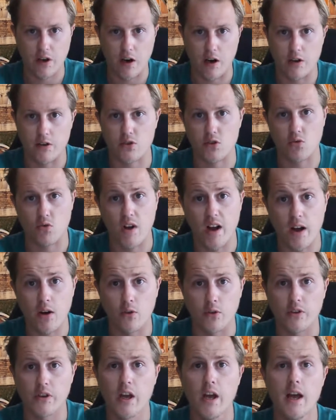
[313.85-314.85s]
cars
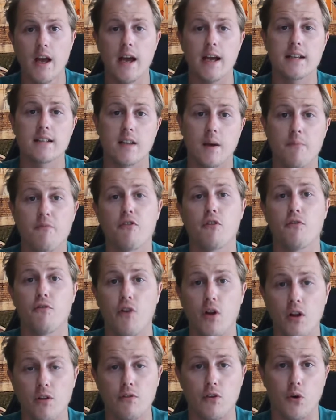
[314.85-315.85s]
around, except for
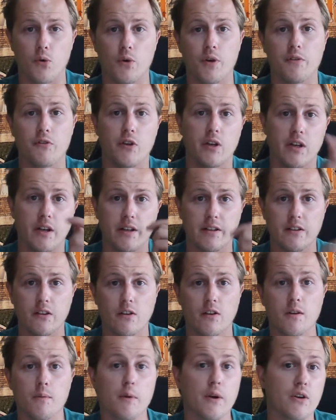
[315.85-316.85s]
Volvo. And if you'd like
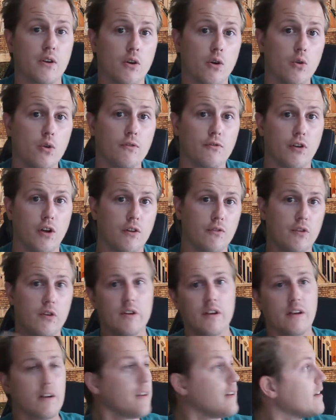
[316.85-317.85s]
to learn about an old
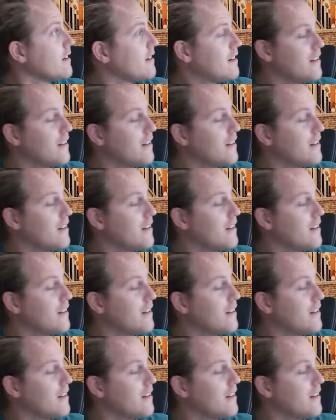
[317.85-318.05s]
Volvo, you can